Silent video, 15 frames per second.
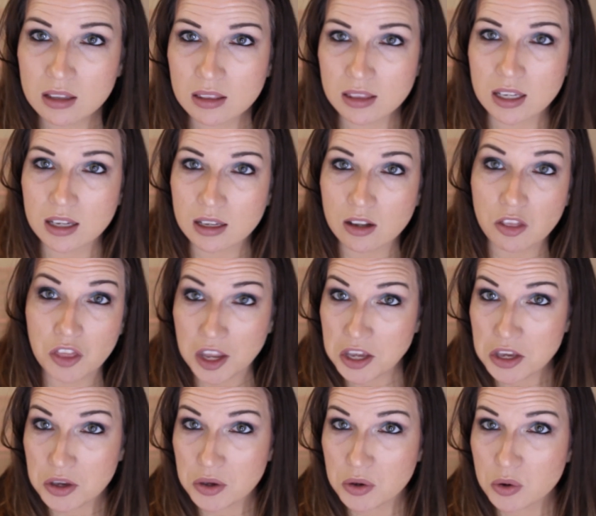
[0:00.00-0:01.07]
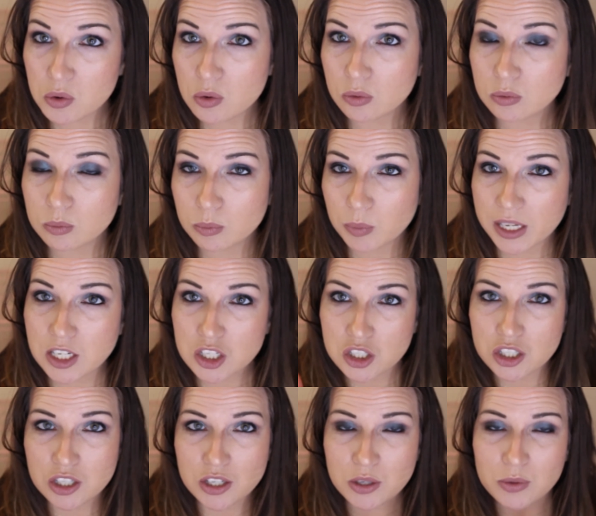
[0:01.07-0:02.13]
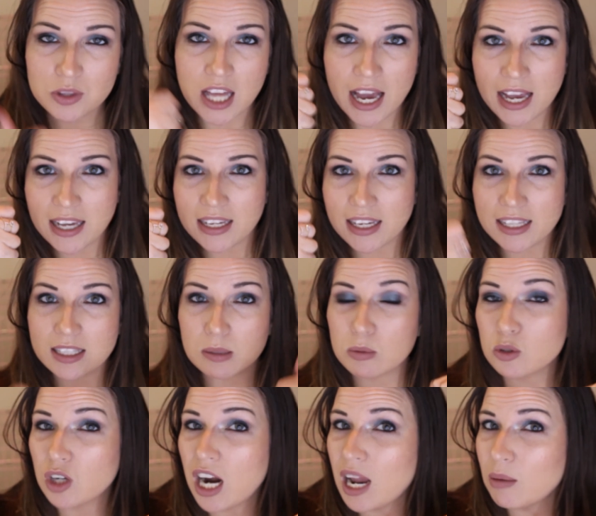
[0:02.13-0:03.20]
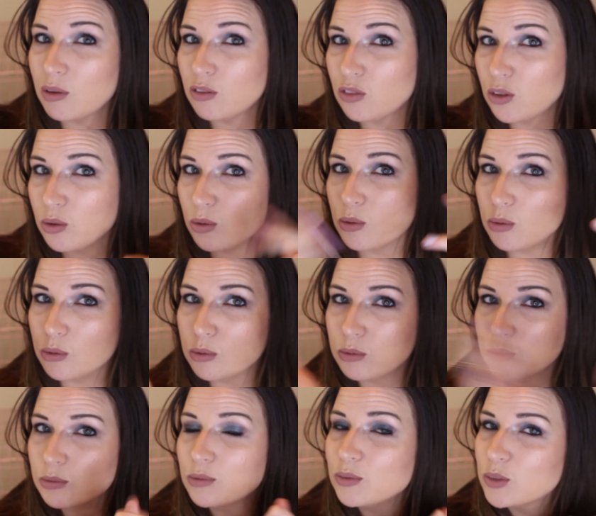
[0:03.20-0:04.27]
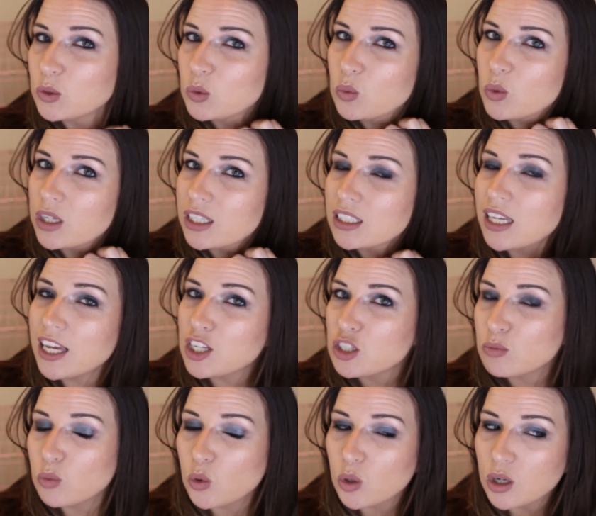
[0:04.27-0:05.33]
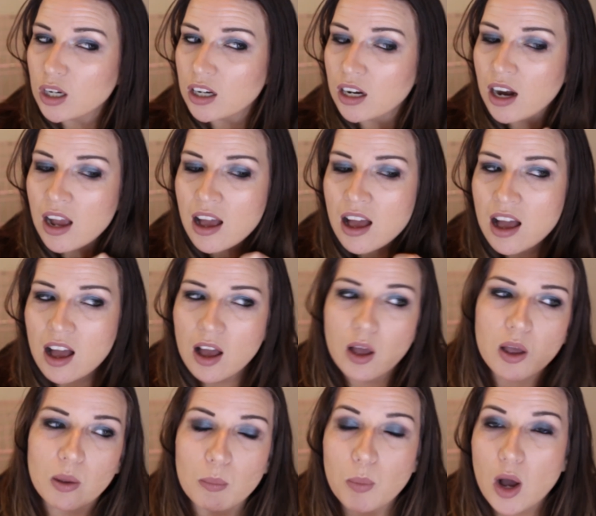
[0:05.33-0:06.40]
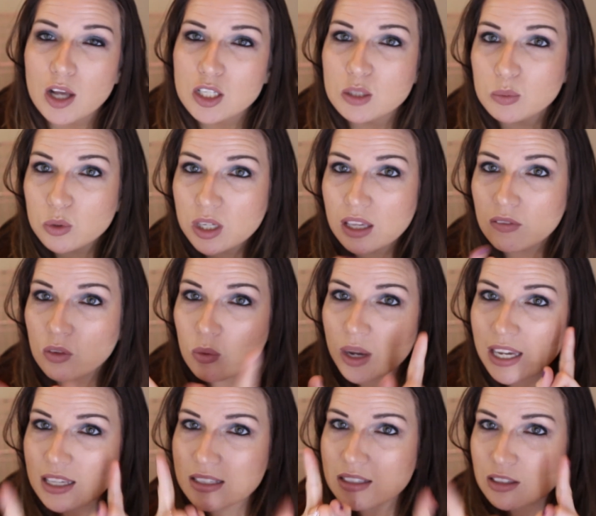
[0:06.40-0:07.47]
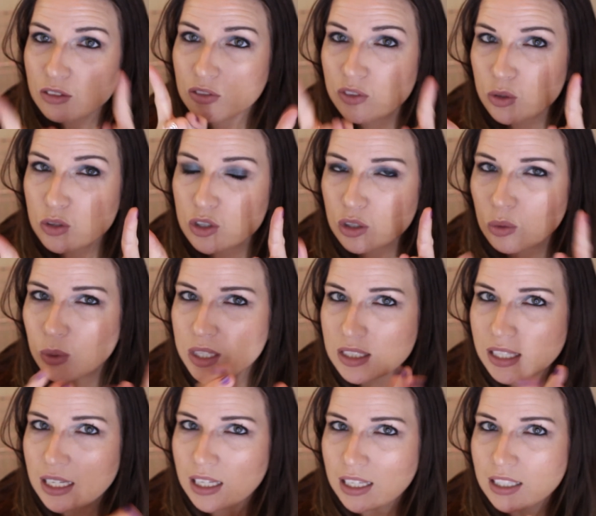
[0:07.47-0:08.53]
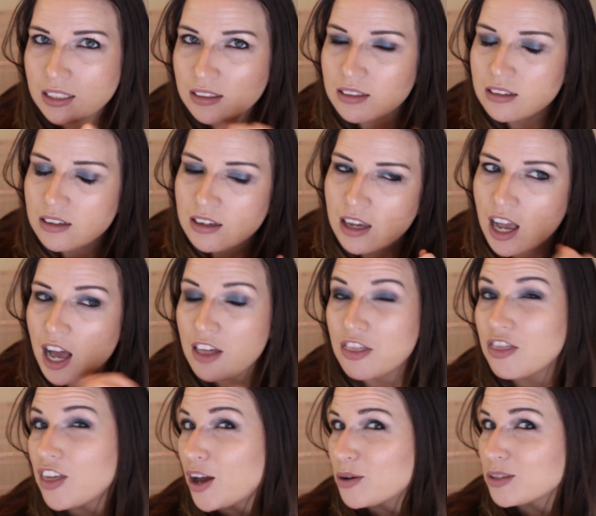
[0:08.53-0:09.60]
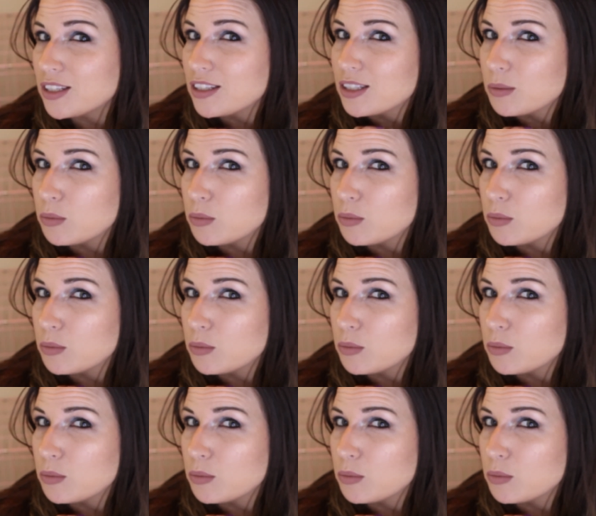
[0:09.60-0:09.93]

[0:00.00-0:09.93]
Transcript: Then thank you. Make sure you like and subscribe if you want to catch more possible giveaways in the future once I hit 1,000